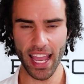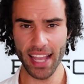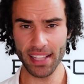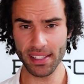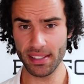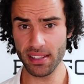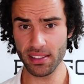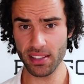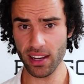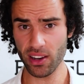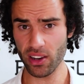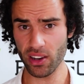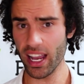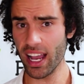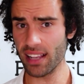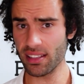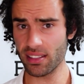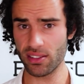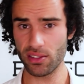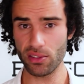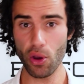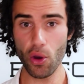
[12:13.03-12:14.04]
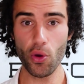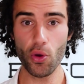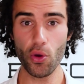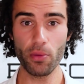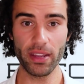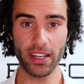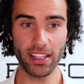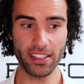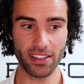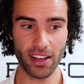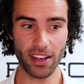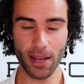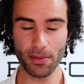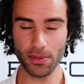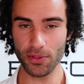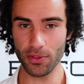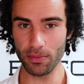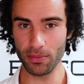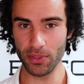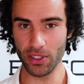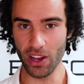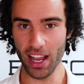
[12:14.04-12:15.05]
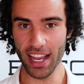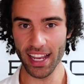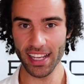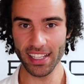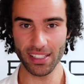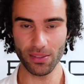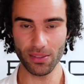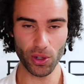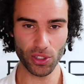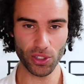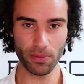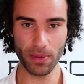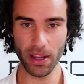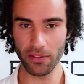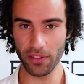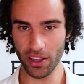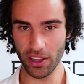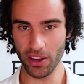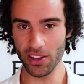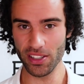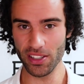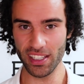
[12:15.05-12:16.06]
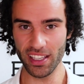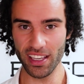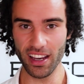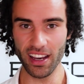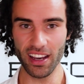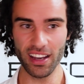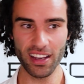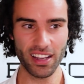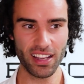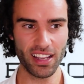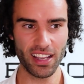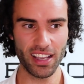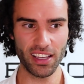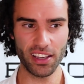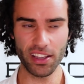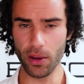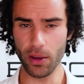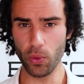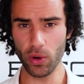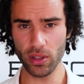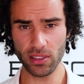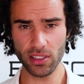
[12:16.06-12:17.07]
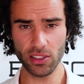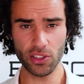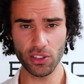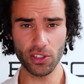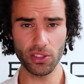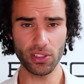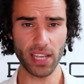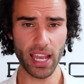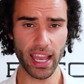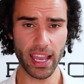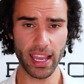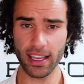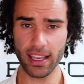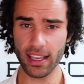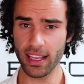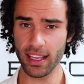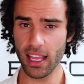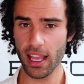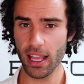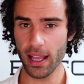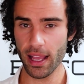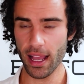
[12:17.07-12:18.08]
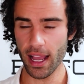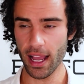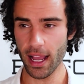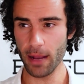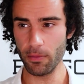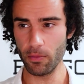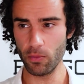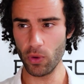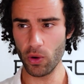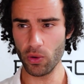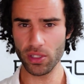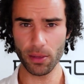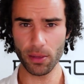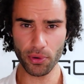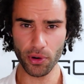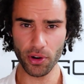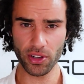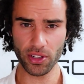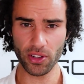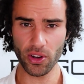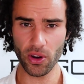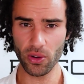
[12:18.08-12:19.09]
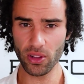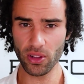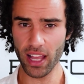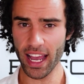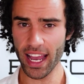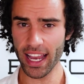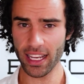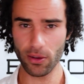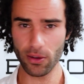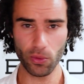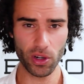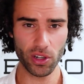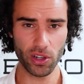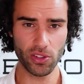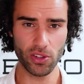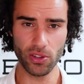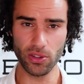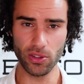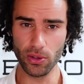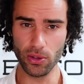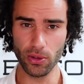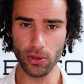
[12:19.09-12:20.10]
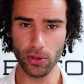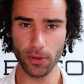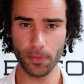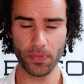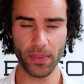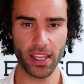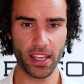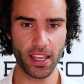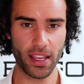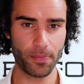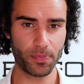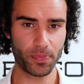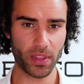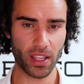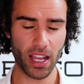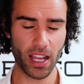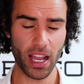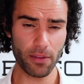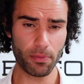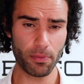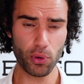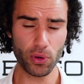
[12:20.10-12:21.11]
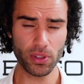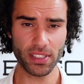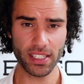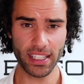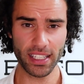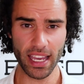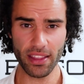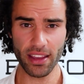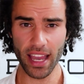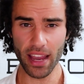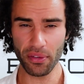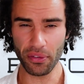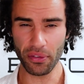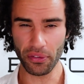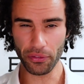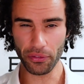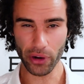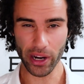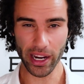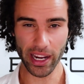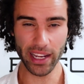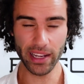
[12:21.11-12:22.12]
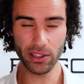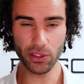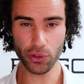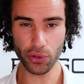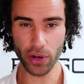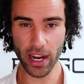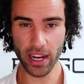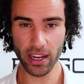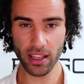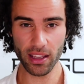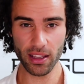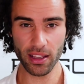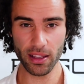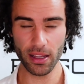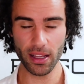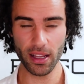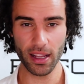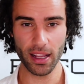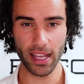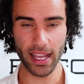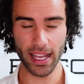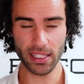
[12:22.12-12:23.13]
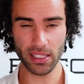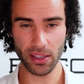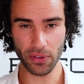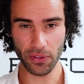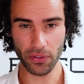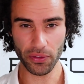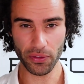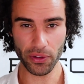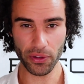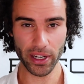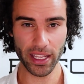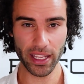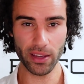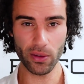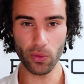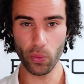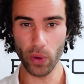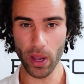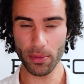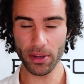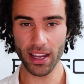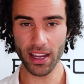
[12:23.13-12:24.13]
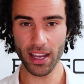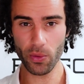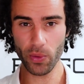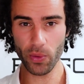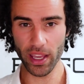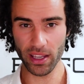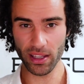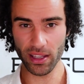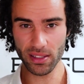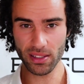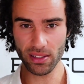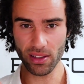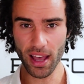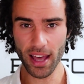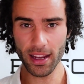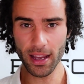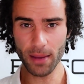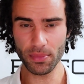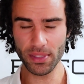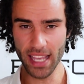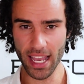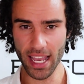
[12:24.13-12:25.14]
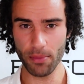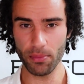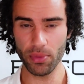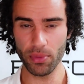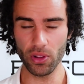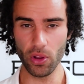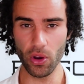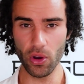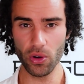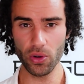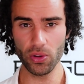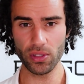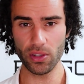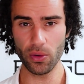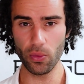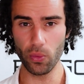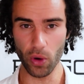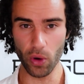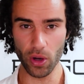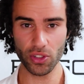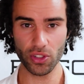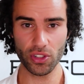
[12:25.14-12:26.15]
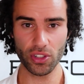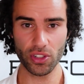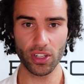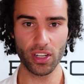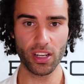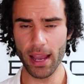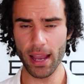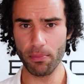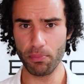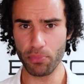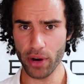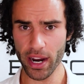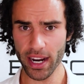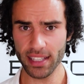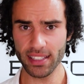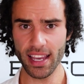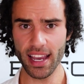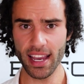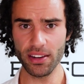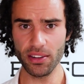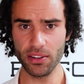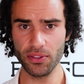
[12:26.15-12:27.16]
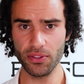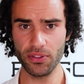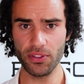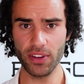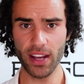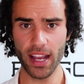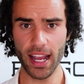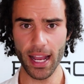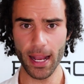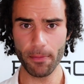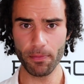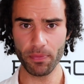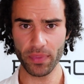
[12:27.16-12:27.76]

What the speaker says: And since I got asked so many times from guys watching my videos here, what did you take? What was your protocol like? What did you do? I've put together a free training. It's a free webinar where you can sign up down below to watch a breakdown of